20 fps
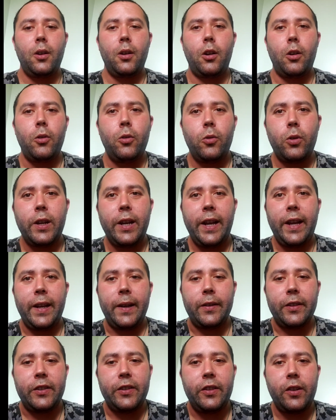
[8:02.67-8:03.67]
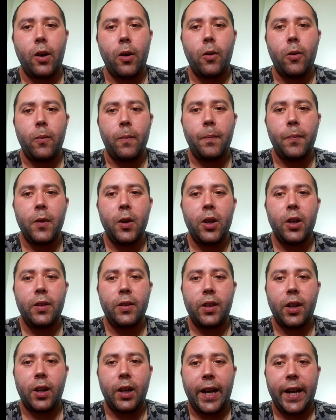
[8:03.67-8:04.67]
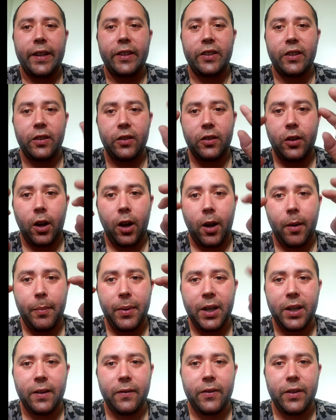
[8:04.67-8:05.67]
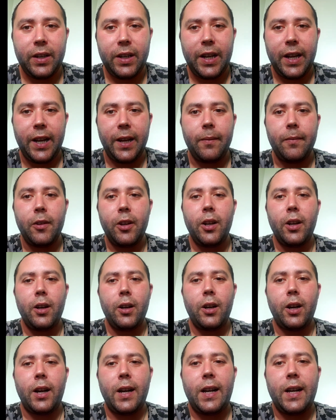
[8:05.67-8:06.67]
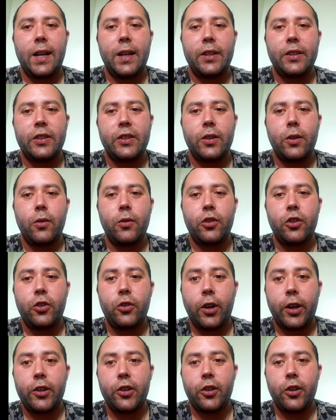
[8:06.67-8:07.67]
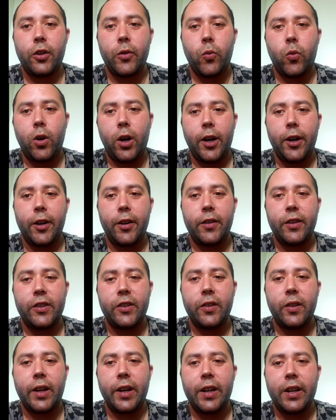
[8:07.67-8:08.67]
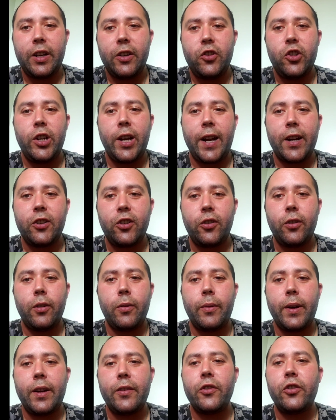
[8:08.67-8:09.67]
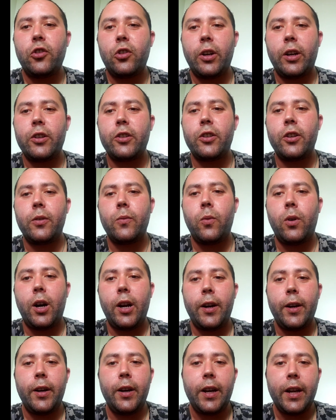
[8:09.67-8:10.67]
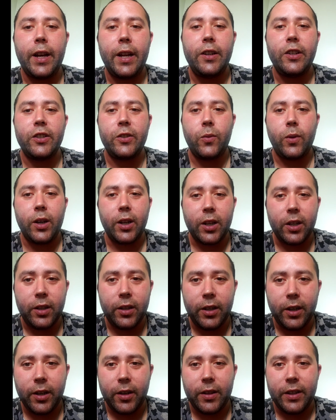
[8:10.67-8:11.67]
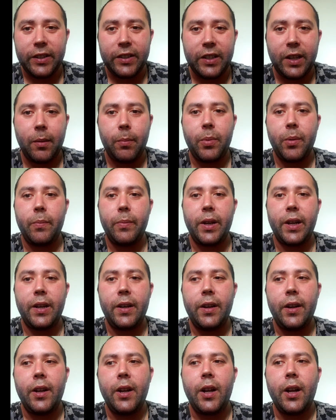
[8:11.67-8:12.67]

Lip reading: Okay, so the last topic of the day. So structured water. There's a lot of conjecture around structured water, and I just want to clear this up a bit.